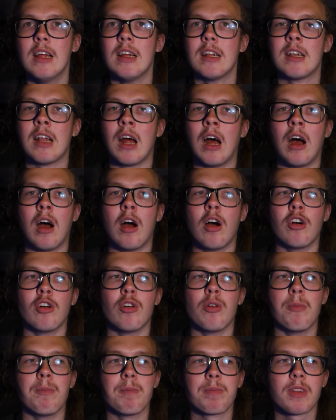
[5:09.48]

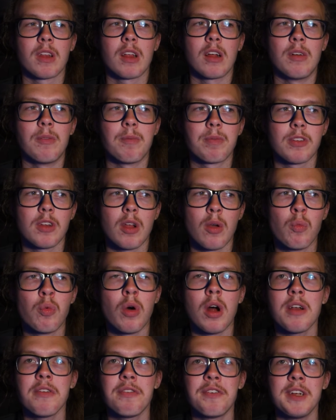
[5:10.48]
Now,
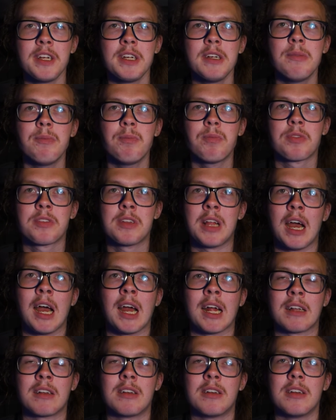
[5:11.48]
one thing
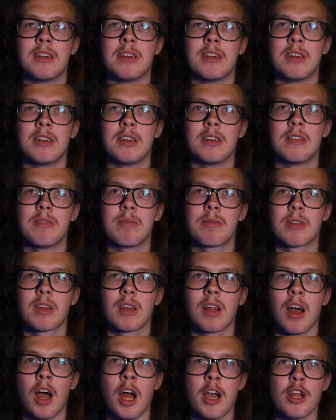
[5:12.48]
that
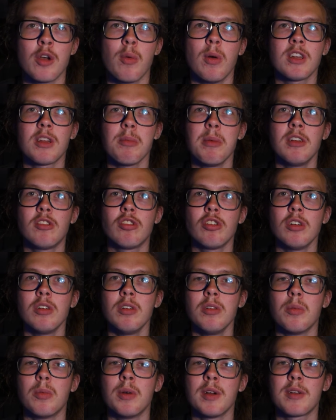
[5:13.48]
I do want to
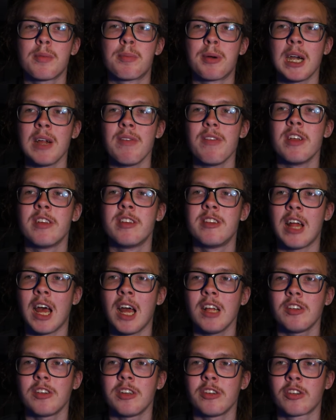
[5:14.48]
mention with Brave is it
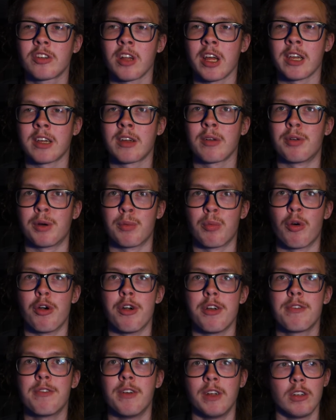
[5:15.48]
has this like
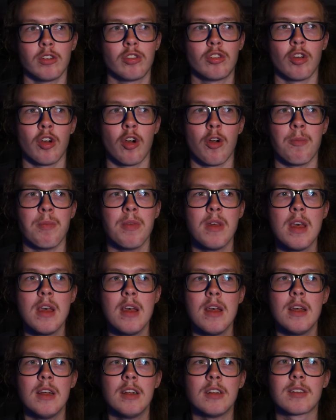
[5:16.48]
reward thing. So
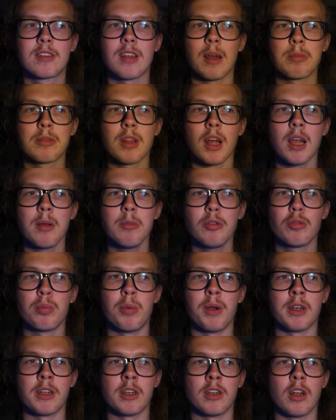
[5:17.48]
sometimes
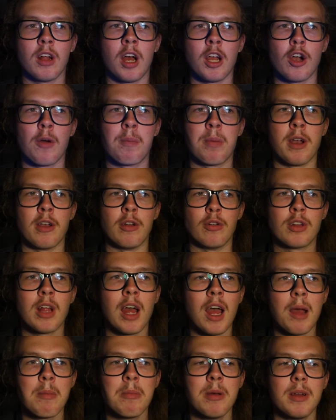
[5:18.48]
when I open a new
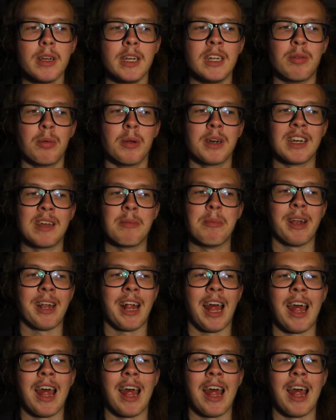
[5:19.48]
tab, it will give me an